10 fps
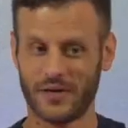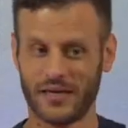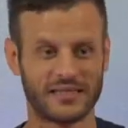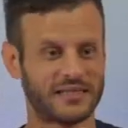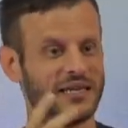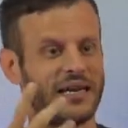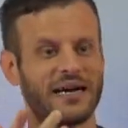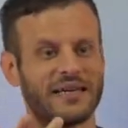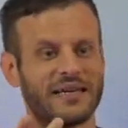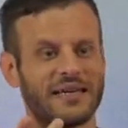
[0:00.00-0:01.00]
but it's
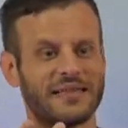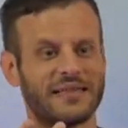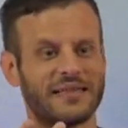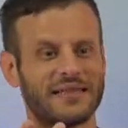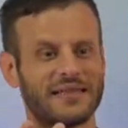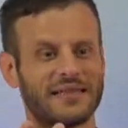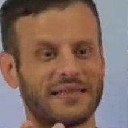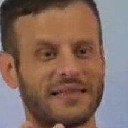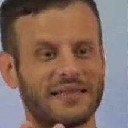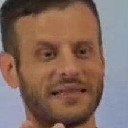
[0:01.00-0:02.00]
not the same
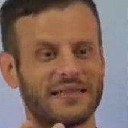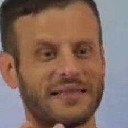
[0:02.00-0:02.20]
as,